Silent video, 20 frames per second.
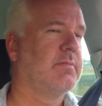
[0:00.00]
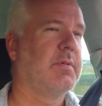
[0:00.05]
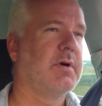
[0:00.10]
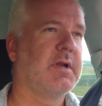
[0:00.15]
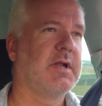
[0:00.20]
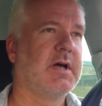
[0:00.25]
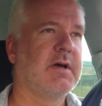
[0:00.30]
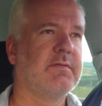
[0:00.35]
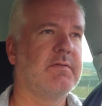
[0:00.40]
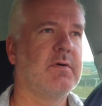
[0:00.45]

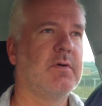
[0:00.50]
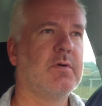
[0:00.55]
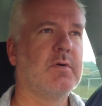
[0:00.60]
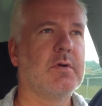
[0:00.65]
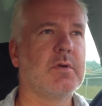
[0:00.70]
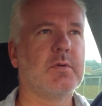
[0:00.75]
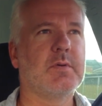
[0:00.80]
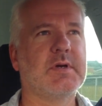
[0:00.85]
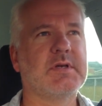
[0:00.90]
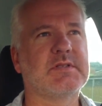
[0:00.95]
But I've
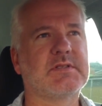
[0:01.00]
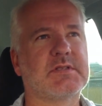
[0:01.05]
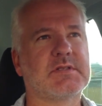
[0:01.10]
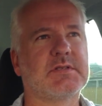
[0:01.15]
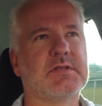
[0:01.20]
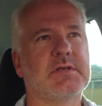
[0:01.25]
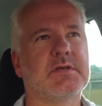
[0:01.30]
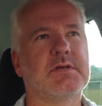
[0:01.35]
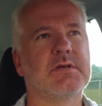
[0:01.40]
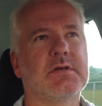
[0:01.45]

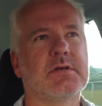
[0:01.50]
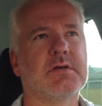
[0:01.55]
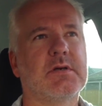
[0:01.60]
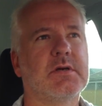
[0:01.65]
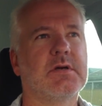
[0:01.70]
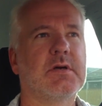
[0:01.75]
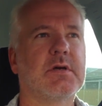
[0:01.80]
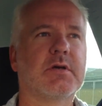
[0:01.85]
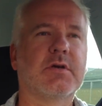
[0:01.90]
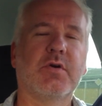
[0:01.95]
always
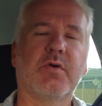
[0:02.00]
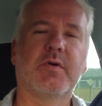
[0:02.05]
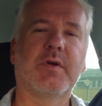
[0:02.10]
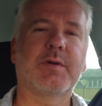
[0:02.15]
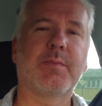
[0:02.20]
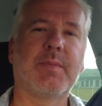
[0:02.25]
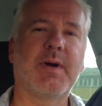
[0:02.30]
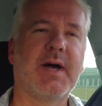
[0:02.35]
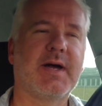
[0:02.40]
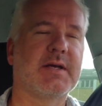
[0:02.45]

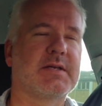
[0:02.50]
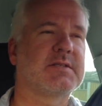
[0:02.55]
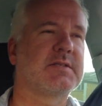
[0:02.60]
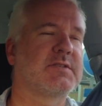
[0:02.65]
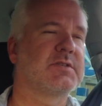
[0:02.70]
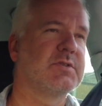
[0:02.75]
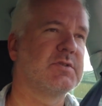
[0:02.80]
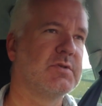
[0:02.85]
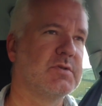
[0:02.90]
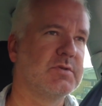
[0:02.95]
going back
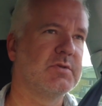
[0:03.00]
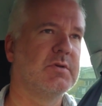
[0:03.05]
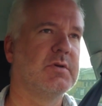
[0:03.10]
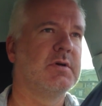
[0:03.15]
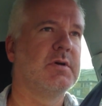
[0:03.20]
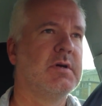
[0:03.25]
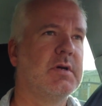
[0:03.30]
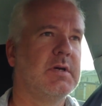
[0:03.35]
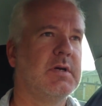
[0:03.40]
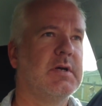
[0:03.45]
to
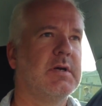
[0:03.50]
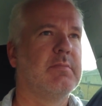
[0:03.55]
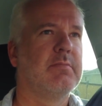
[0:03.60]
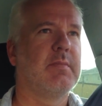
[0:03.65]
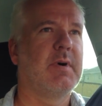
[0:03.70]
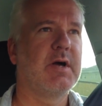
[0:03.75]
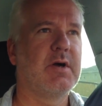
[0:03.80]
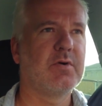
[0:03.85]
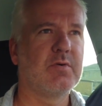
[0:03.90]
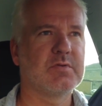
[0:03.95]

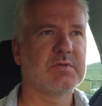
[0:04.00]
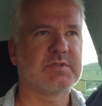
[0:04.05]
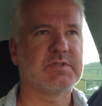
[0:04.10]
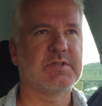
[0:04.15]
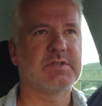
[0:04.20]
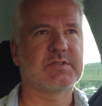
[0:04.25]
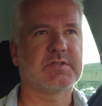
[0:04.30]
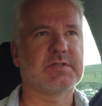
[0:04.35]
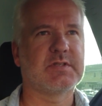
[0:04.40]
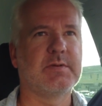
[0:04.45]
my own
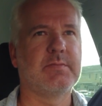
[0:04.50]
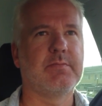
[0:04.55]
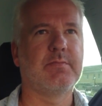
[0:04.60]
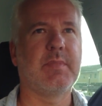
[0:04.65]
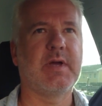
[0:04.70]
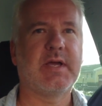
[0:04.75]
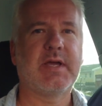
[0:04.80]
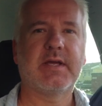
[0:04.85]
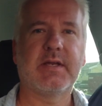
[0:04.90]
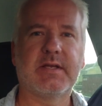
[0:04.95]
system
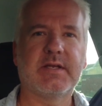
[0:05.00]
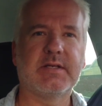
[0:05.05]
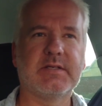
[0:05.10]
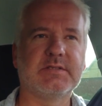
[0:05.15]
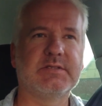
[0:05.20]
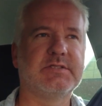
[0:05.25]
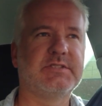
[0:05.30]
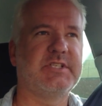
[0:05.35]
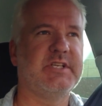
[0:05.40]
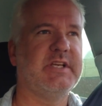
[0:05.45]
made
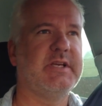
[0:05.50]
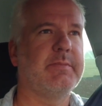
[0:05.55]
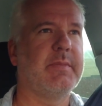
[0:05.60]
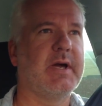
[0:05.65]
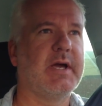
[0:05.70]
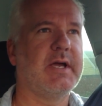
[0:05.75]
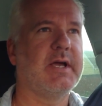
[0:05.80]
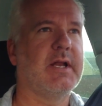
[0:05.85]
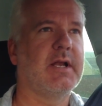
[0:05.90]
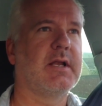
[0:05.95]
in
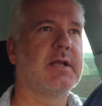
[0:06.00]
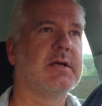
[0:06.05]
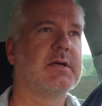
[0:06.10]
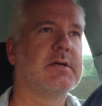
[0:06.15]
Gmail